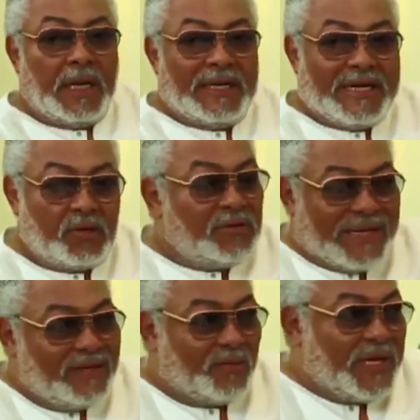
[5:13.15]
And I don't
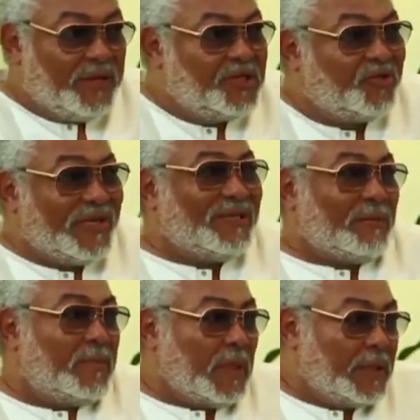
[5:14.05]
like the way they treat
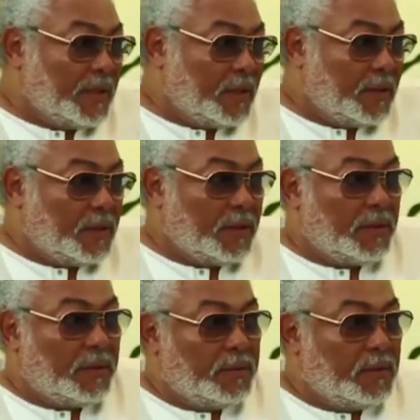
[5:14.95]
them.
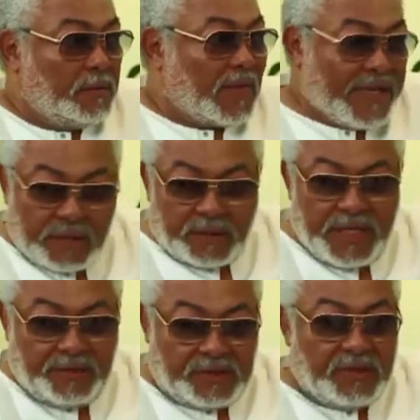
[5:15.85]
My
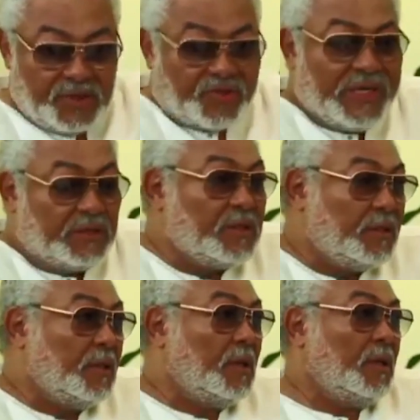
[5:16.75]
colleagues treat
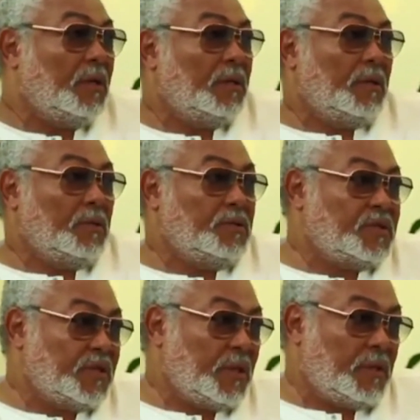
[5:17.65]

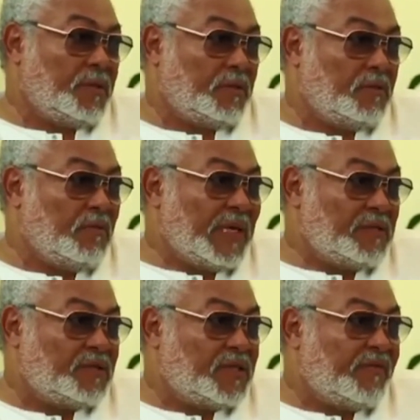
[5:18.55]
those
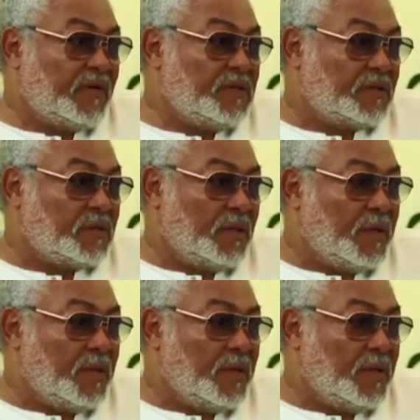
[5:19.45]
manservants.